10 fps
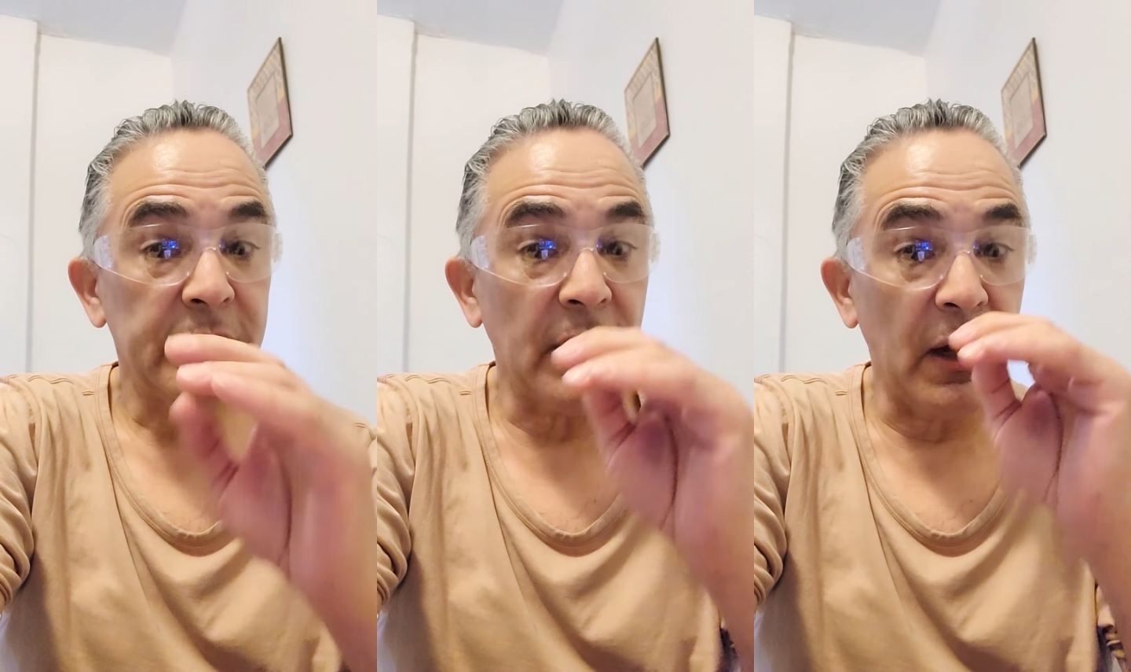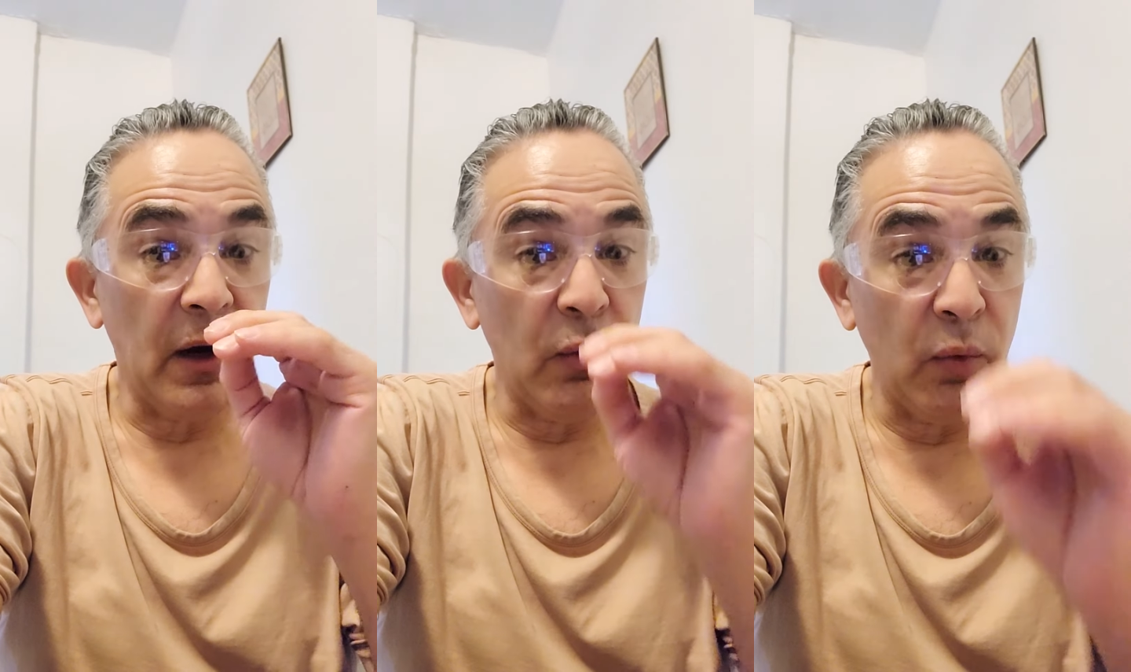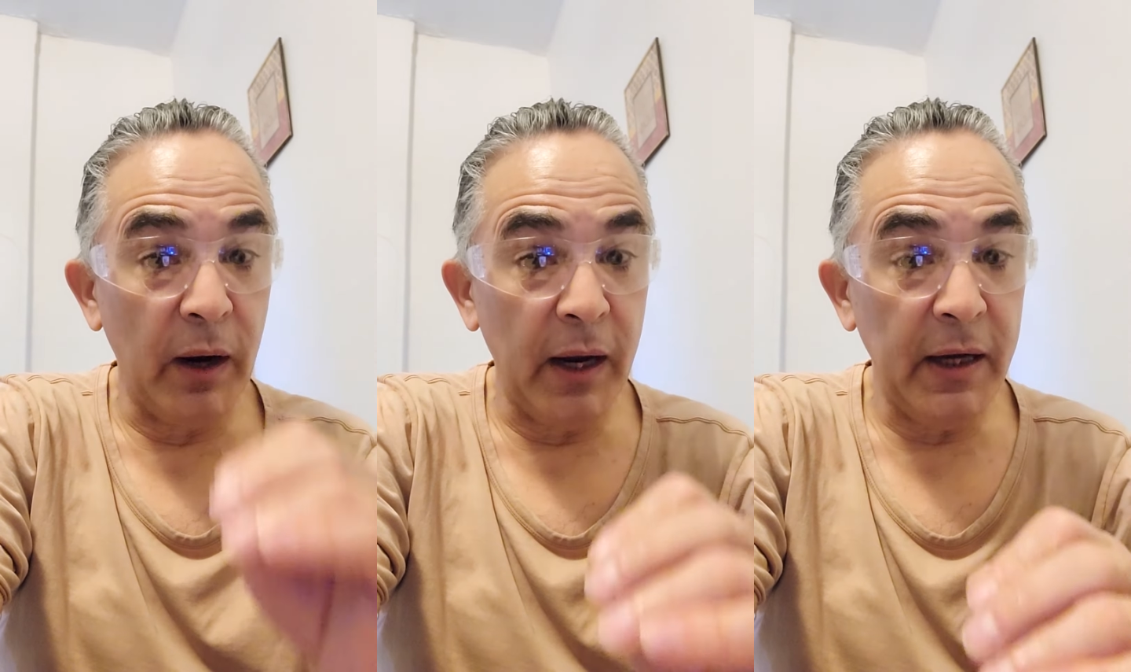that our
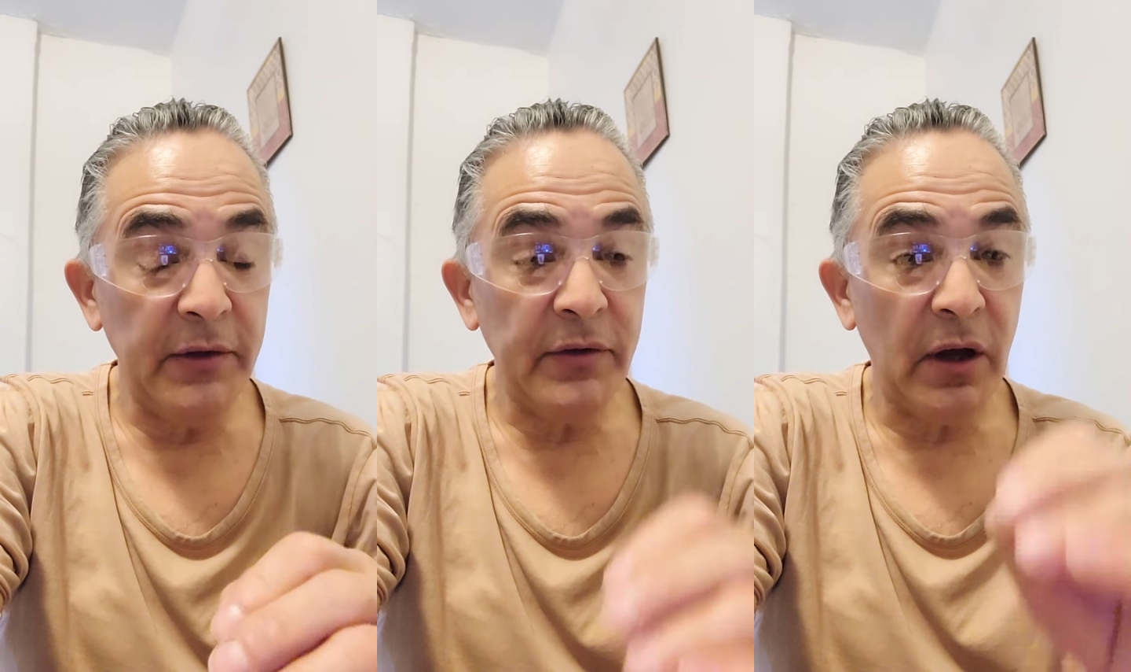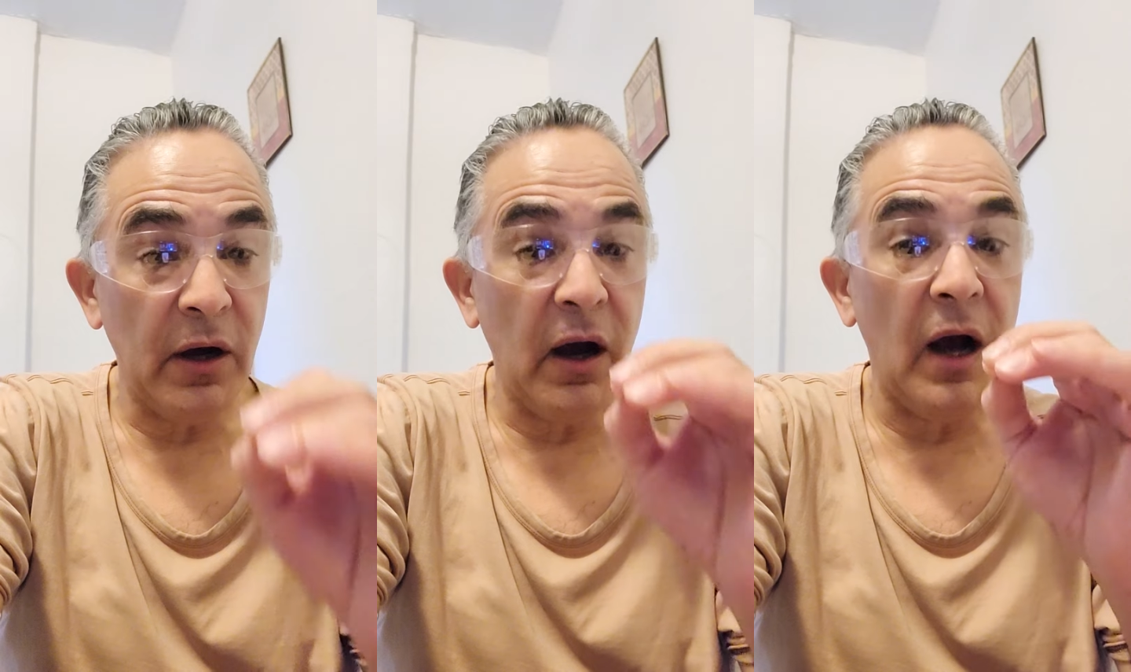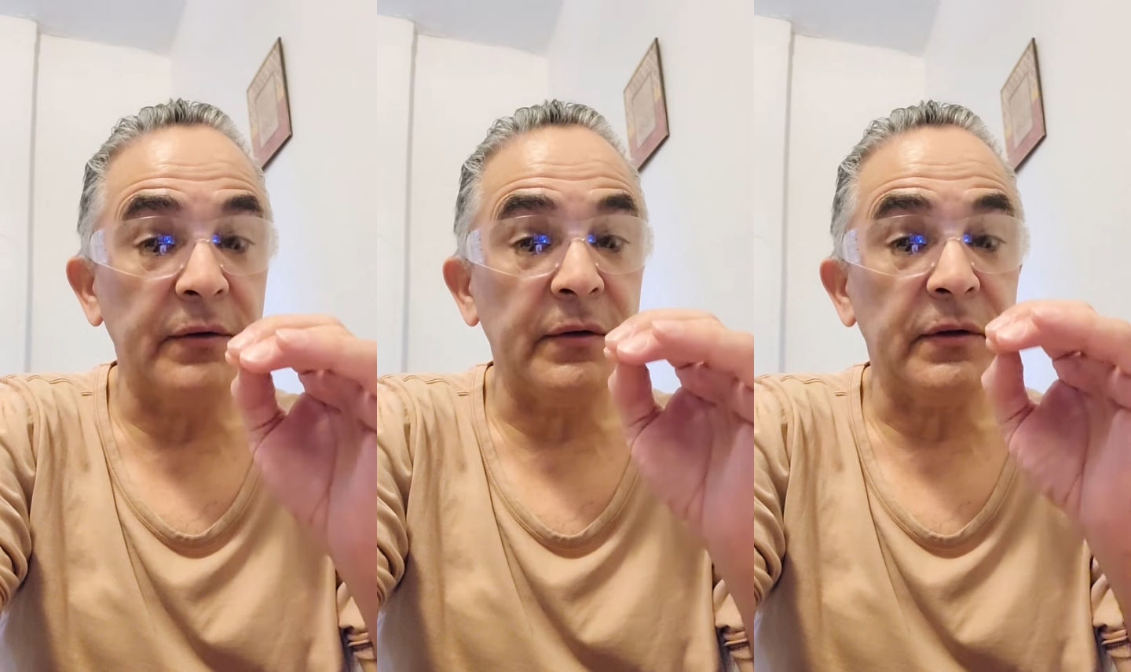ways
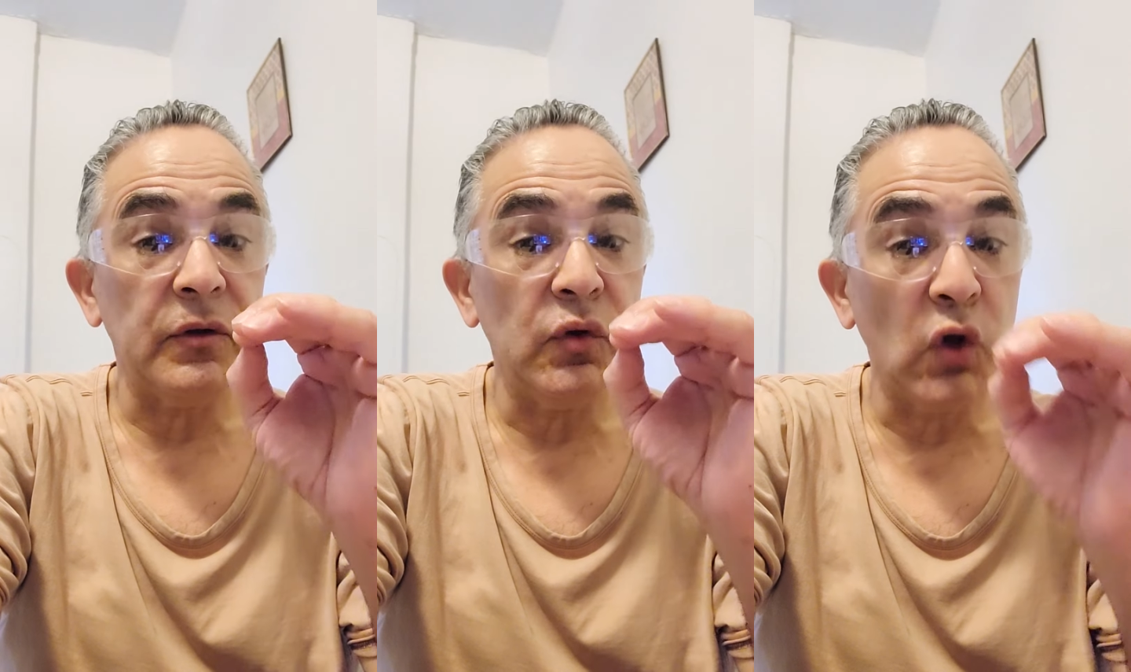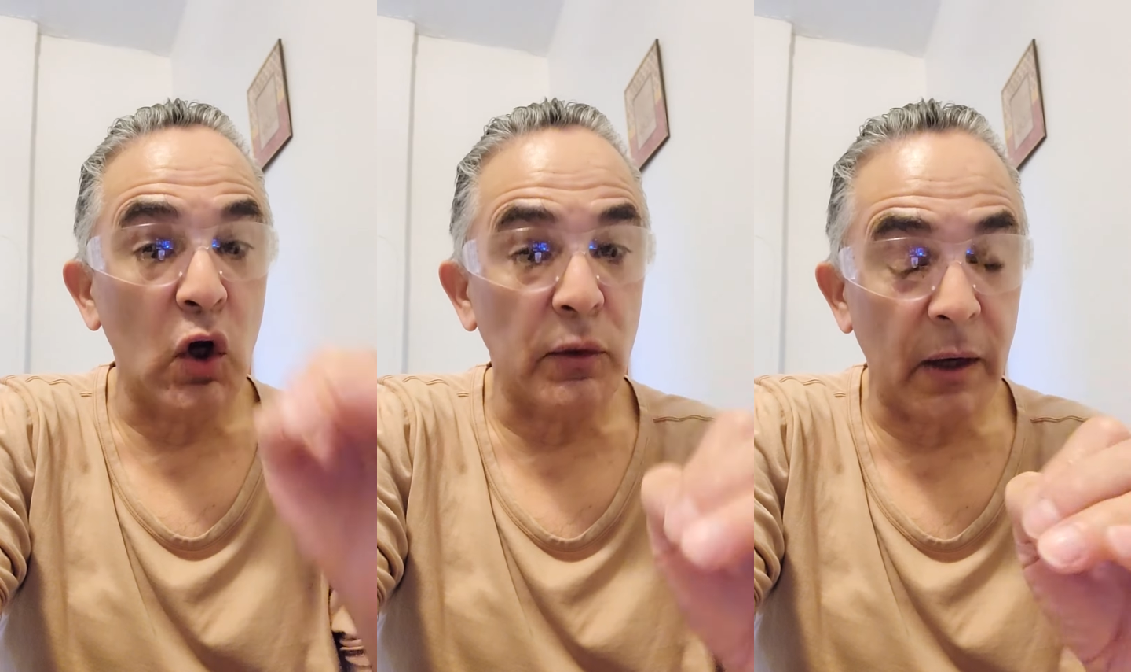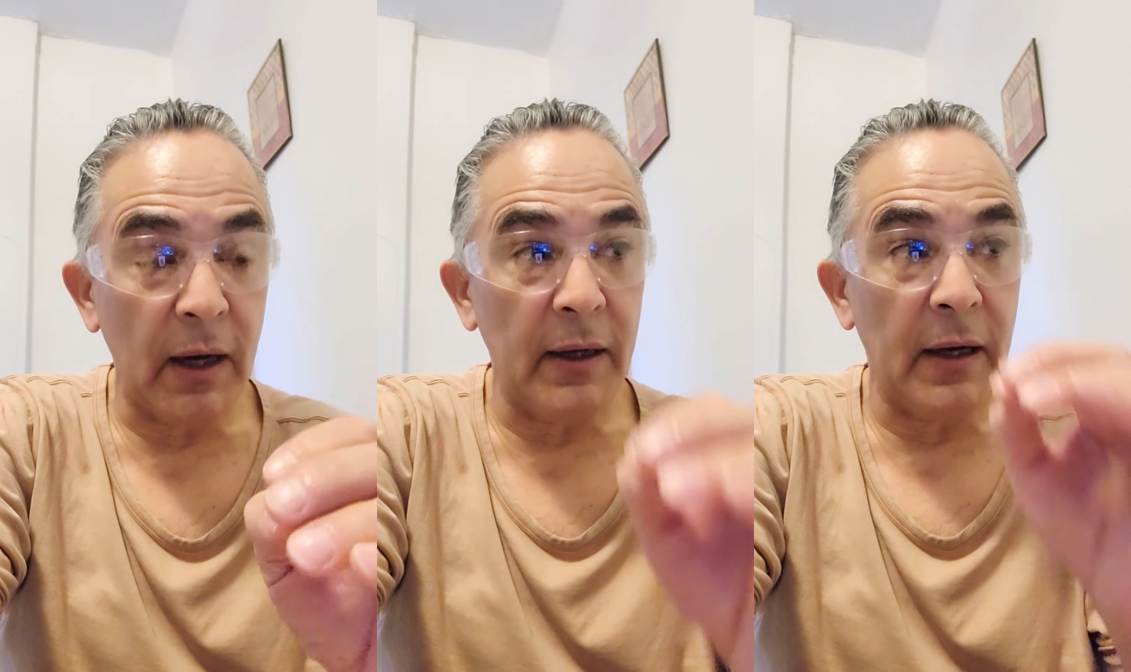are
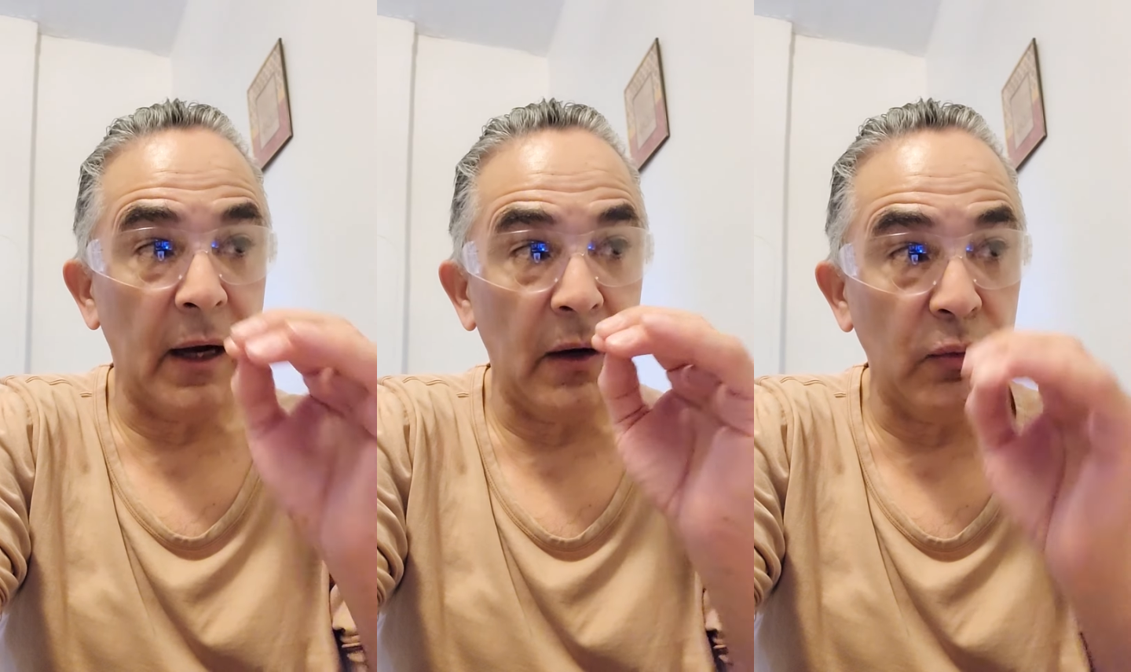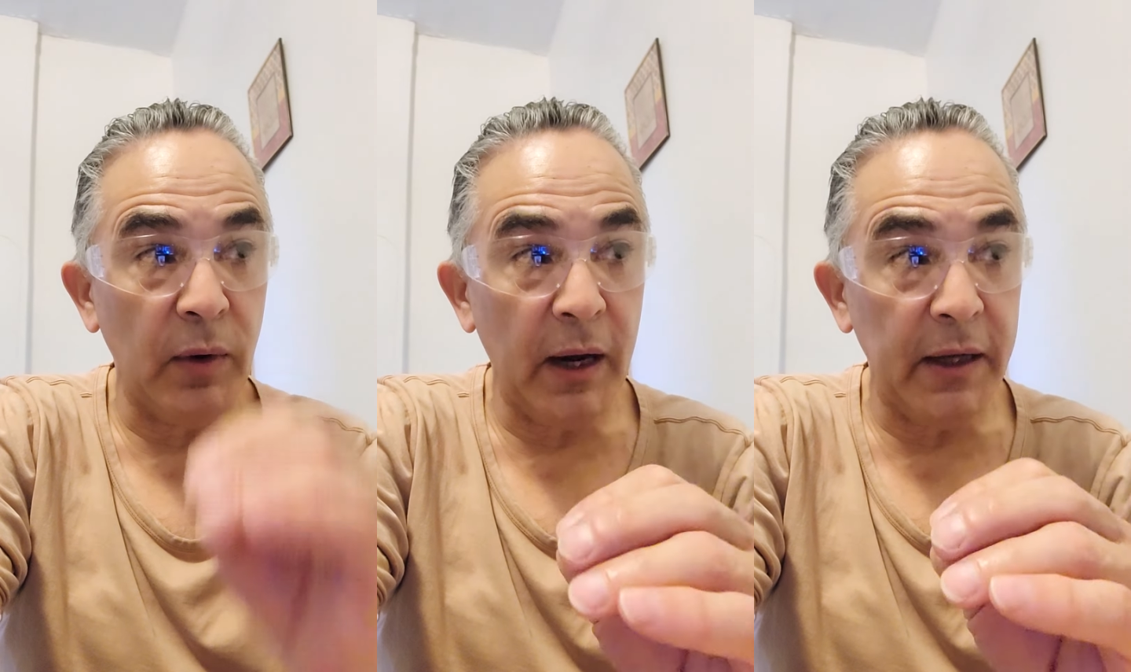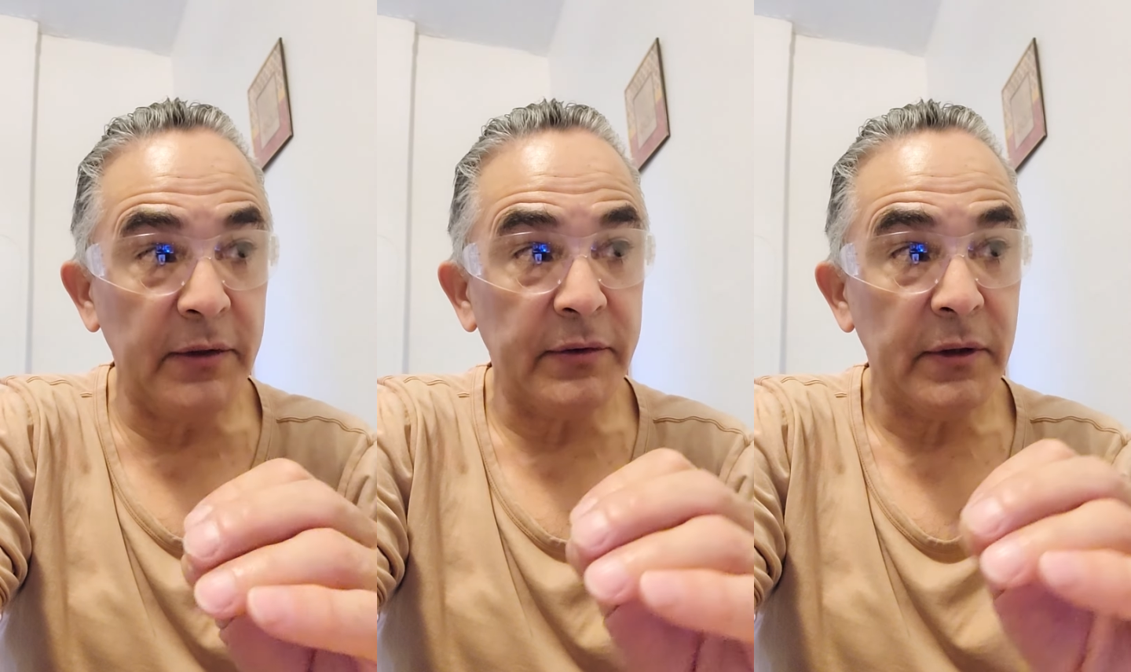unknown, her
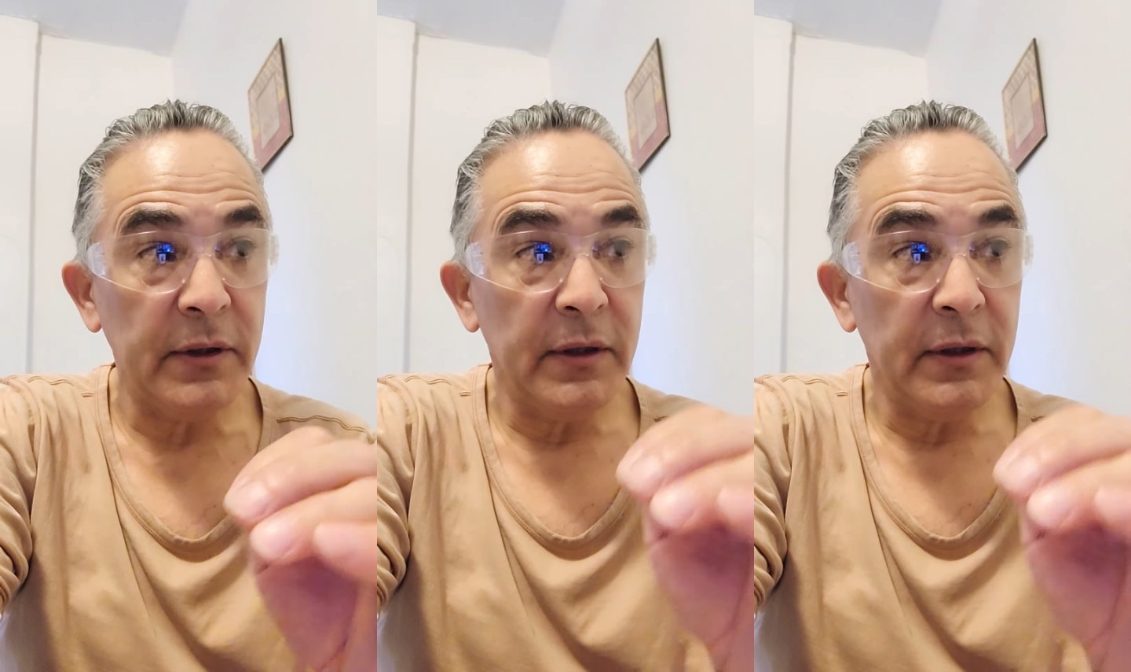ways,